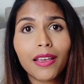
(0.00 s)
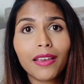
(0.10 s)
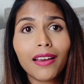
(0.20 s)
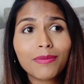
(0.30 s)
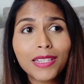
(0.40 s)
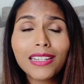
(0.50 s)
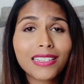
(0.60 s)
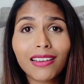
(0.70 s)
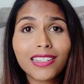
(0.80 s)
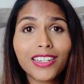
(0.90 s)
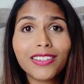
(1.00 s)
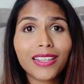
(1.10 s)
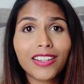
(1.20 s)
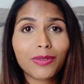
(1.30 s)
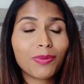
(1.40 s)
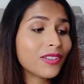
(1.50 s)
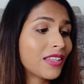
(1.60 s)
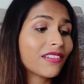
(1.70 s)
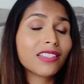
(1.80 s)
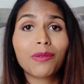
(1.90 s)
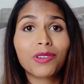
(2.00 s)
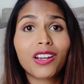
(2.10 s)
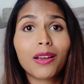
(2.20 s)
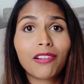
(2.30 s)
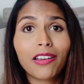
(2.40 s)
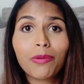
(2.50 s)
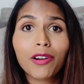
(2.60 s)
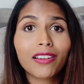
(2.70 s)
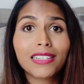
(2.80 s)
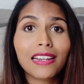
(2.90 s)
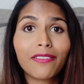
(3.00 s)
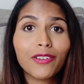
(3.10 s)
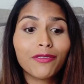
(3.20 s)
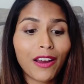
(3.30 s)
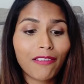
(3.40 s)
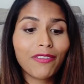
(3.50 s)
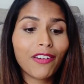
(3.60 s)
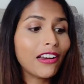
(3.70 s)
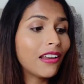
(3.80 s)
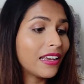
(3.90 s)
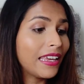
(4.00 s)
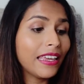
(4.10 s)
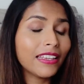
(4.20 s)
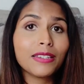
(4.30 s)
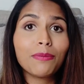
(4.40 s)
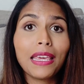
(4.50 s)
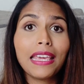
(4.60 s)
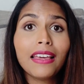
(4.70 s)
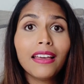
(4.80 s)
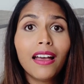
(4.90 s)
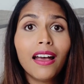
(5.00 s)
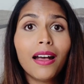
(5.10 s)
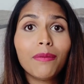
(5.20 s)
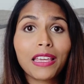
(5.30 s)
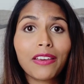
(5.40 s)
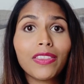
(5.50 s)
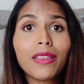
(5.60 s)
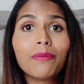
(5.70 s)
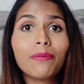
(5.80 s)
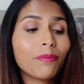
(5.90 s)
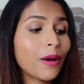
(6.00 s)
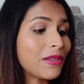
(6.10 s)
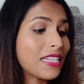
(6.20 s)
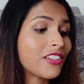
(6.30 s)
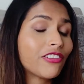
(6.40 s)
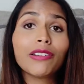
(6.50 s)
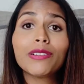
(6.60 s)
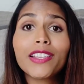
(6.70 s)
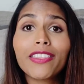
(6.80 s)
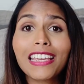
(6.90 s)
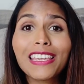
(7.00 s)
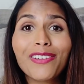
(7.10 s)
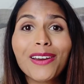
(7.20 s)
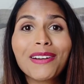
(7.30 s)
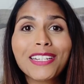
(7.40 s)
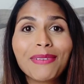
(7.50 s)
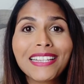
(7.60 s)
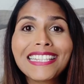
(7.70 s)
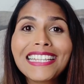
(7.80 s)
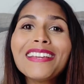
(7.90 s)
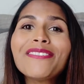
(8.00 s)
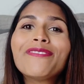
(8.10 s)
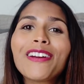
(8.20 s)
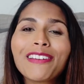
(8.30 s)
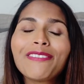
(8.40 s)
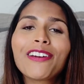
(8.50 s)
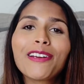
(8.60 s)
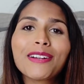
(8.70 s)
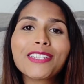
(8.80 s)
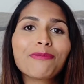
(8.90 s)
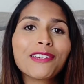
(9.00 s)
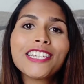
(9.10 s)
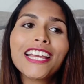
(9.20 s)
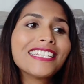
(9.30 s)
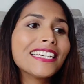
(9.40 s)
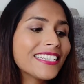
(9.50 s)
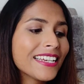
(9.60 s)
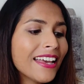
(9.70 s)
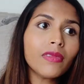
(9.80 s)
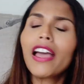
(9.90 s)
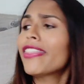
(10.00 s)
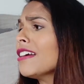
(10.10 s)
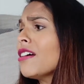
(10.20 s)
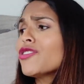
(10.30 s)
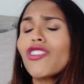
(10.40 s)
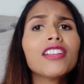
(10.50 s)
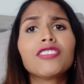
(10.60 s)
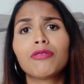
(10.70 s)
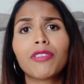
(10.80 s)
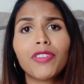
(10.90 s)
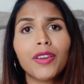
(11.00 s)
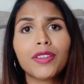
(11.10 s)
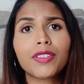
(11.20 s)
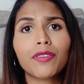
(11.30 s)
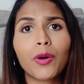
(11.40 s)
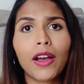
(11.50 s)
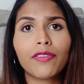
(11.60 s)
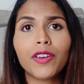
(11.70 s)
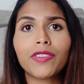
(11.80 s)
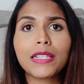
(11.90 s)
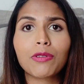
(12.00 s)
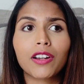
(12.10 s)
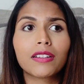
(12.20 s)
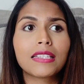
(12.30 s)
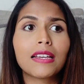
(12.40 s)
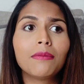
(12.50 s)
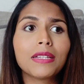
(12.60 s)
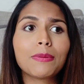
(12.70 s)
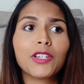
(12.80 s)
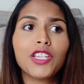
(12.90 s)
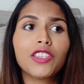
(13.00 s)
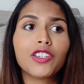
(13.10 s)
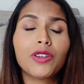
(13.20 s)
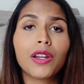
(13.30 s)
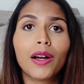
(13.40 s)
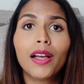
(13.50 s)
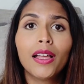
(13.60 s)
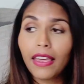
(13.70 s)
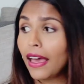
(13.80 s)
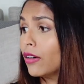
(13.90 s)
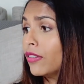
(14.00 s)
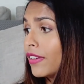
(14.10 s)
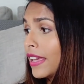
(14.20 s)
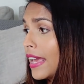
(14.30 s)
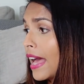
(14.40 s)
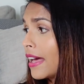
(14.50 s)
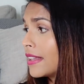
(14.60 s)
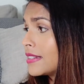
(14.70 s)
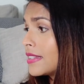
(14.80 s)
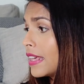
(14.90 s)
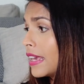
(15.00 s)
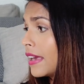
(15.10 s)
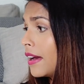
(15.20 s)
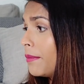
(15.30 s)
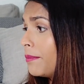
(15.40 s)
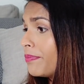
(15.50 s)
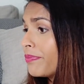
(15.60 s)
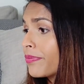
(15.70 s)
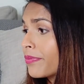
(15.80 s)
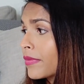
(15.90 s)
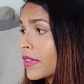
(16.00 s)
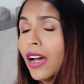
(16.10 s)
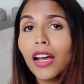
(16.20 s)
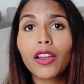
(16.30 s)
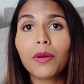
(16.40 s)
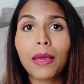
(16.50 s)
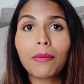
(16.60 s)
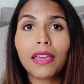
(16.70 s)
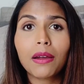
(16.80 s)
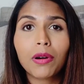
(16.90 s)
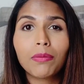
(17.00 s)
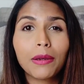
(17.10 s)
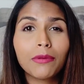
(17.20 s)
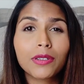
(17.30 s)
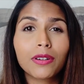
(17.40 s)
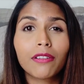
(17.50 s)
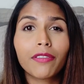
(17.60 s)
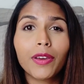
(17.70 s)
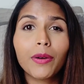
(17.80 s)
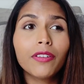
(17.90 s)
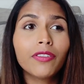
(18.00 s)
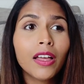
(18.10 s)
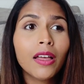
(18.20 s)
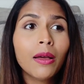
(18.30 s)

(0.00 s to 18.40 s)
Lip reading: I'm still excited to use it just because there is so much hype around the product, and I feel very, very lucky to be given them from a sister-in-law. So thank you very much, Mansi. Very, very much appreciated. I think I'll try and do reviews of quite a few of these products, especially the Doona, the Elvie, and the Ergo Baby, I probably will do a review of.